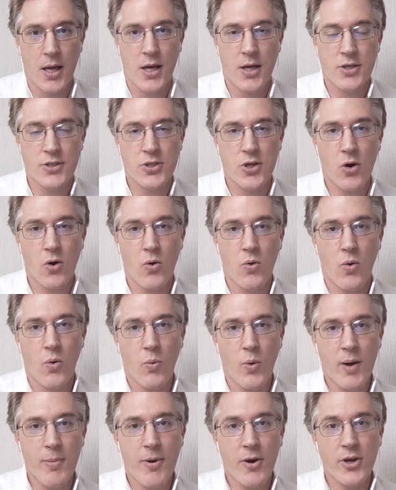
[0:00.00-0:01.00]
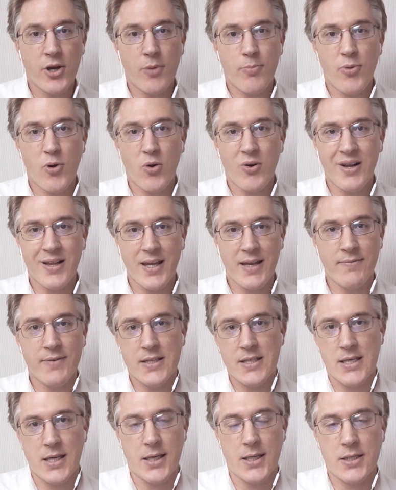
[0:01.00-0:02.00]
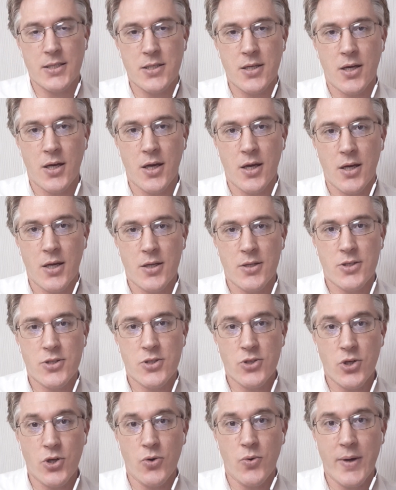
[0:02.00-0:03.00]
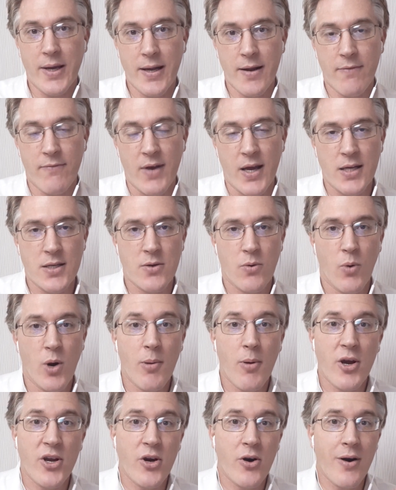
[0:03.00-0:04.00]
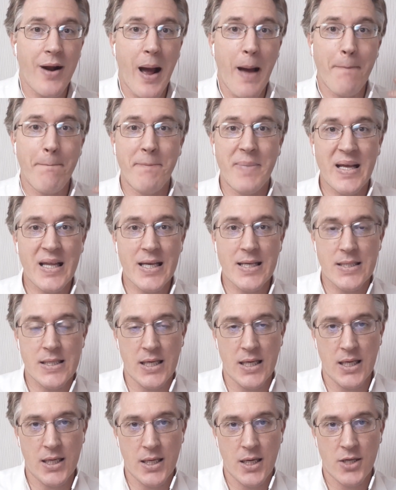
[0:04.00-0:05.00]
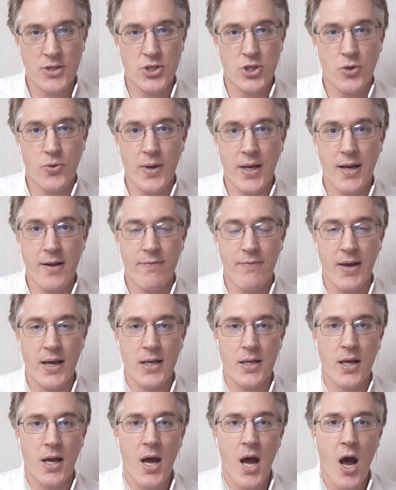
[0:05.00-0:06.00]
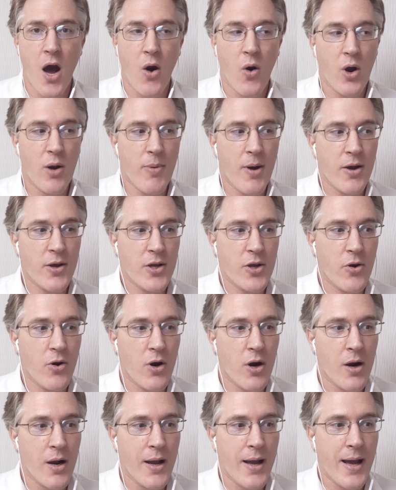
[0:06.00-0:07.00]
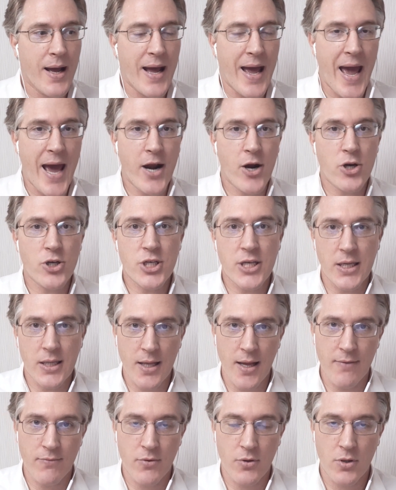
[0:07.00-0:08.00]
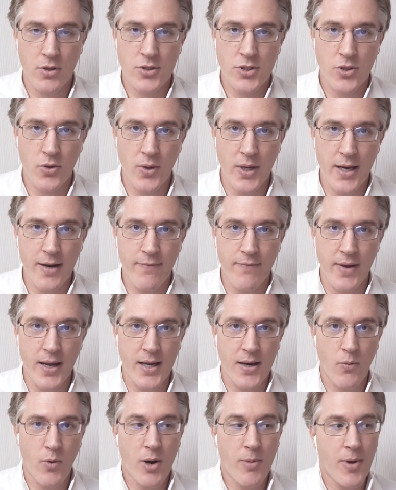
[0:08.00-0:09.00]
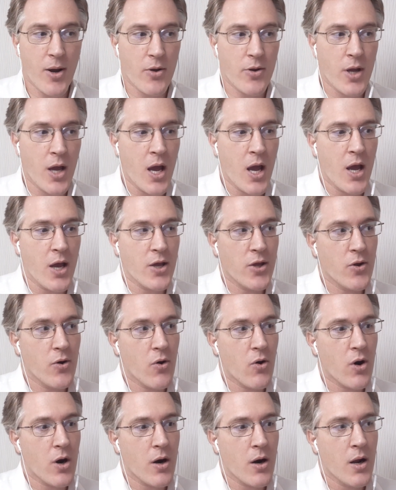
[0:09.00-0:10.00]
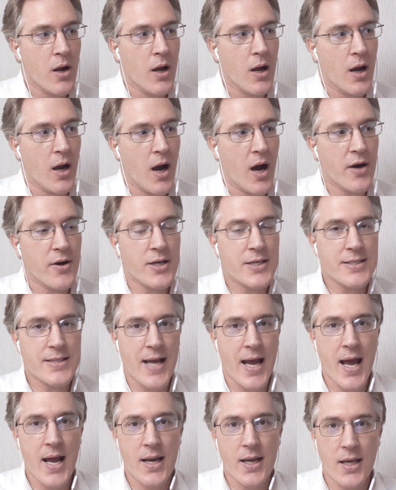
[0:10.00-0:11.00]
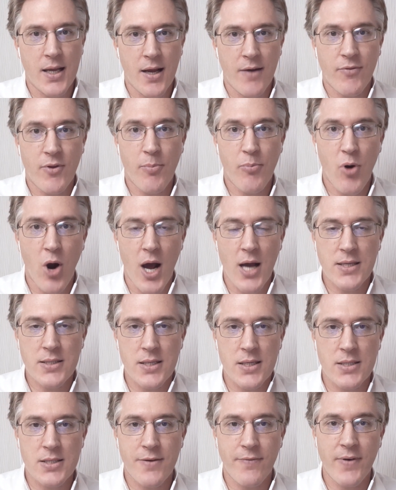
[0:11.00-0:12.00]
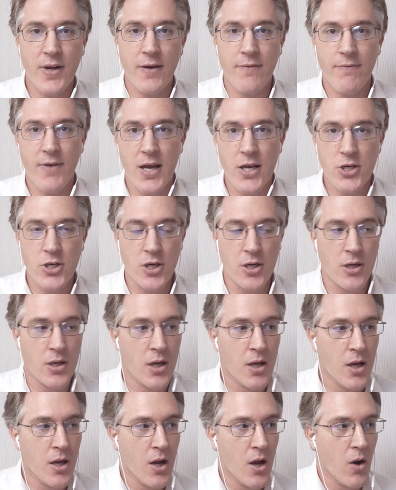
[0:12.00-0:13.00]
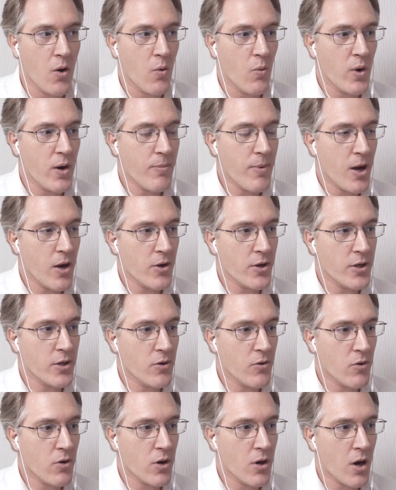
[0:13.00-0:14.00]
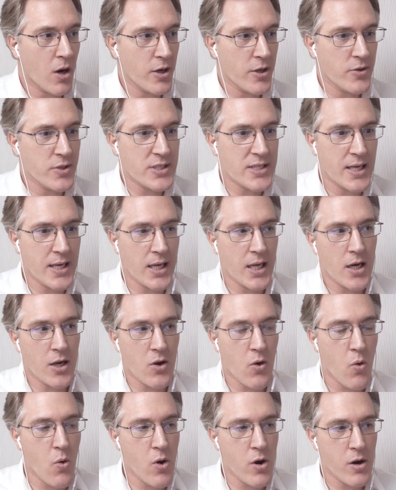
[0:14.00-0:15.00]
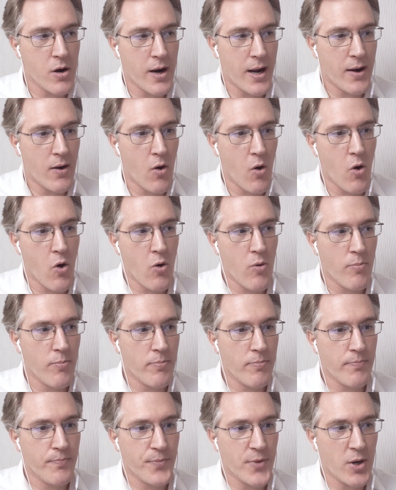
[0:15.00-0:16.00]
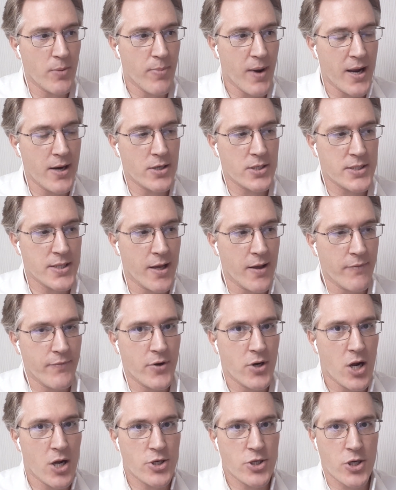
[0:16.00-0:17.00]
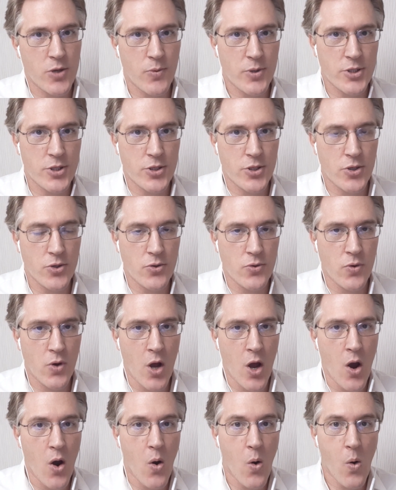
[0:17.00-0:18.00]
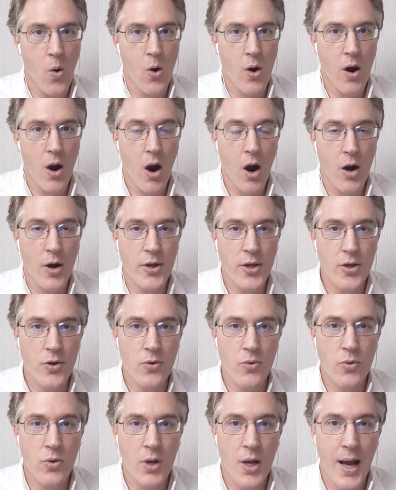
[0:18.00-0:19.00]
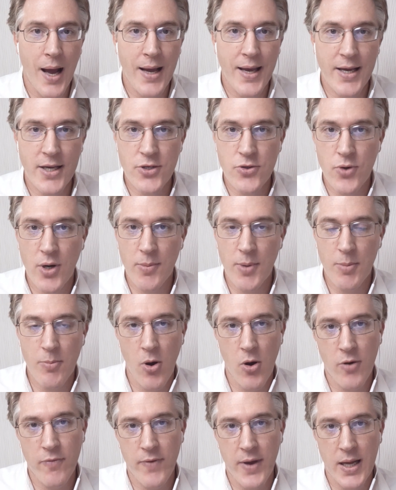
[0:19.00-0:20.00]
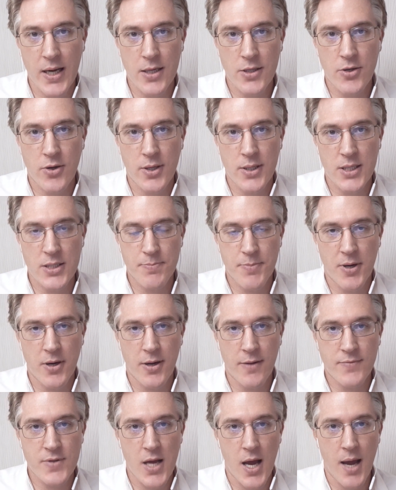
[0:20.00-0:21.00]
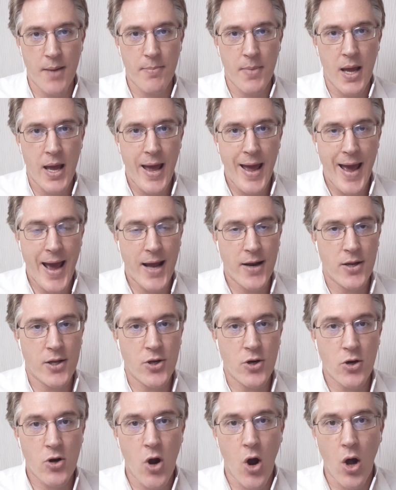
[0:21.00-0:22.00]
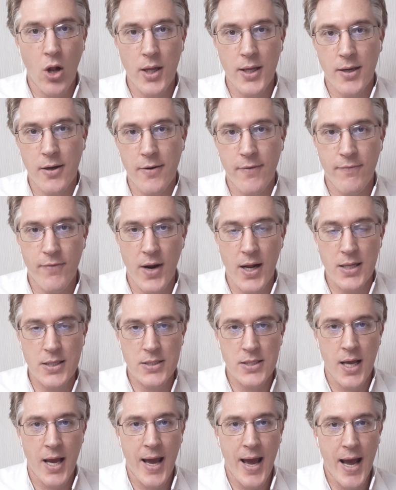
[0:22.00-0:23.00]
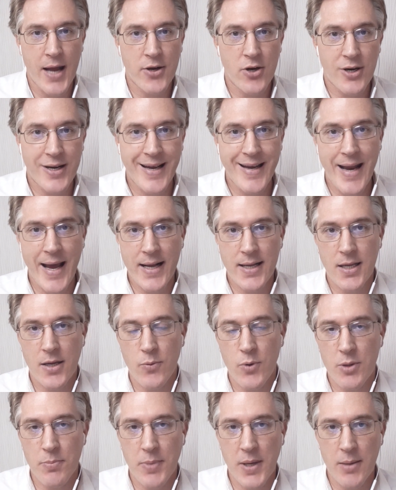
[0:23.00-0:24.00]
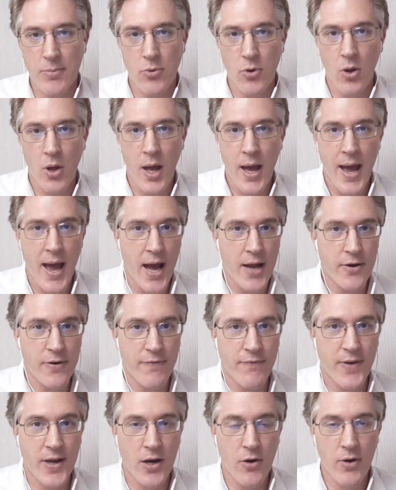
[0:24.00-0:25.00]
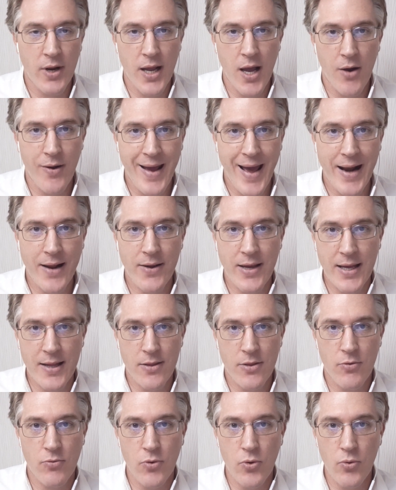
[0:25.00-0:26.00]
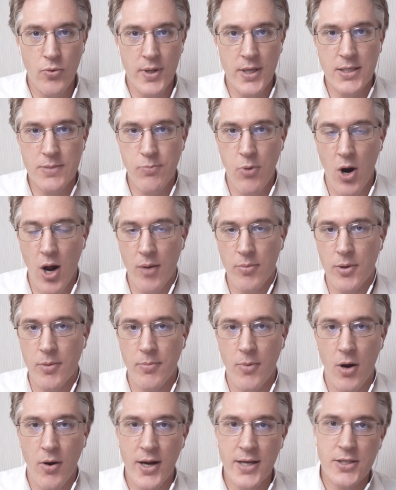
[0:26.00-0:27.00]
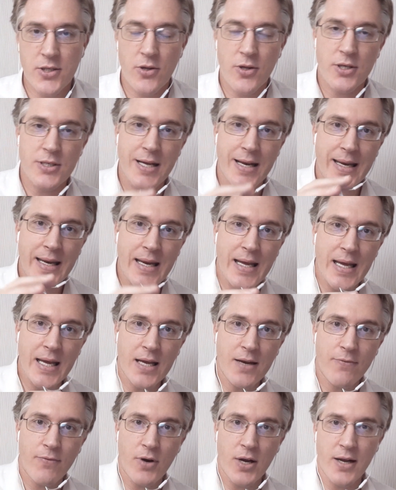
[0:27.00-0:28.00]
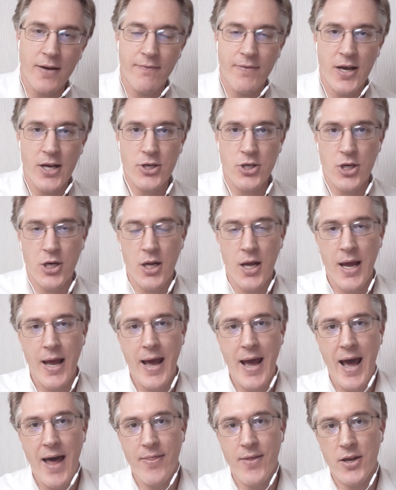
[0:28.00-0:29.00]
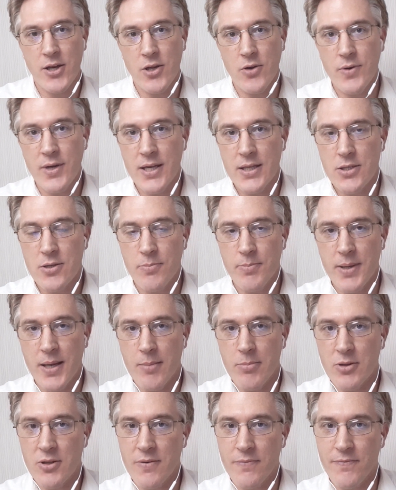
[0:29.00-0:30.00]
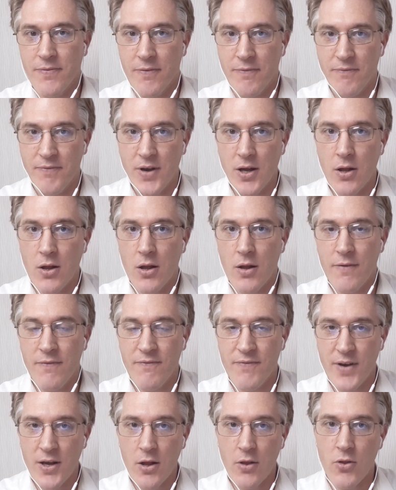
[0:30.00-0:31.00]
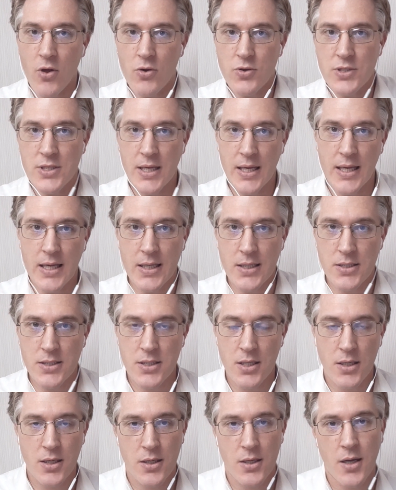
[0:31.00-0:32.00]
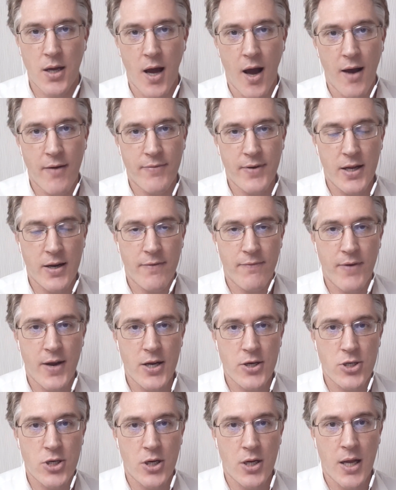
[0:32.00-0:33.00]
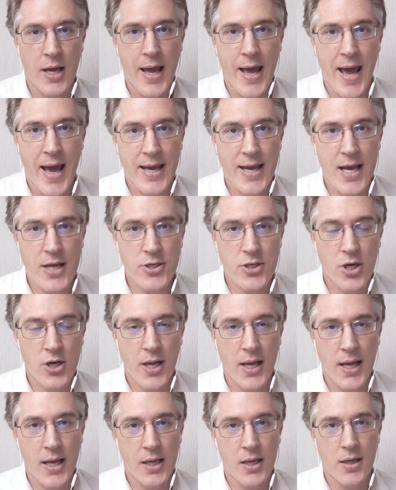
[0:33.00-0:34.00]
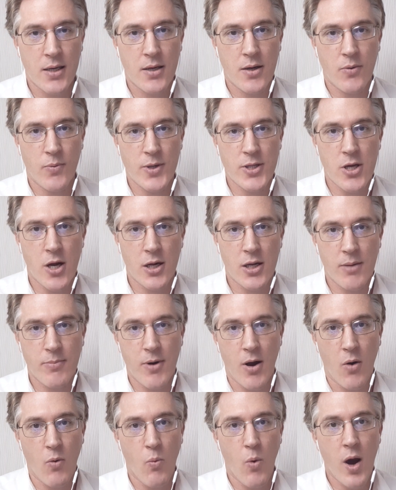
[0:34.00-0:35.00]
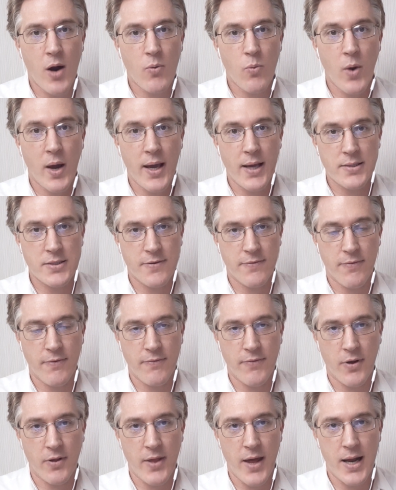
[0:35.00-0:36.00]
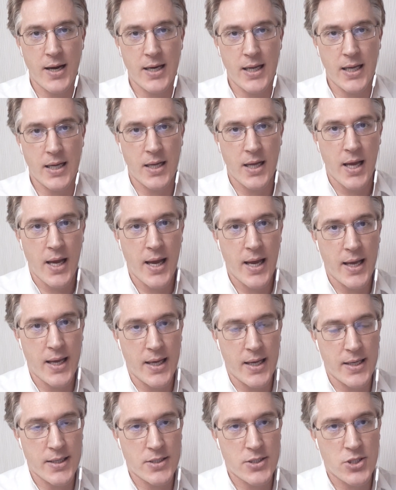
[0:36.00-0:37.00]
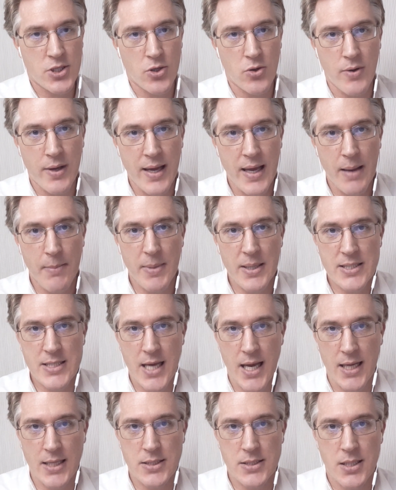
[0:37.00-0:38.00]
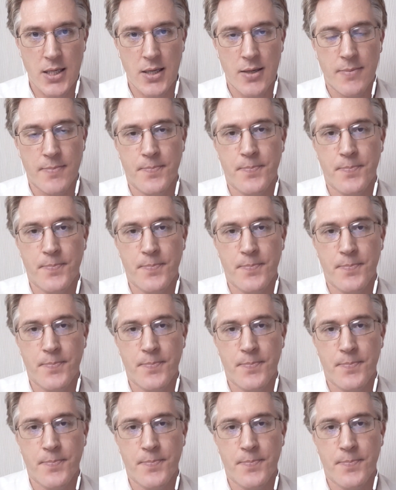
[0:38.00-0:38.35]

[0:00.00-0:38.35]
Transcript: So, what about your proclivities to innovate? What about your ability to innovate? What about your energy level to innovate? What about your understanding of the process of innovation? What about are you sitting in a corner at home, you're by yourself, you're not sure what to do, or are you extremely motivated during this period of time and you're calling your friends and you're connecting with people and you're figuring out how to get through this problem? All right, so there's a need for innovation, and then you need to be able to fill those needs of innovation. Yesterday, we talked about one way to fulfill that need is to imitate.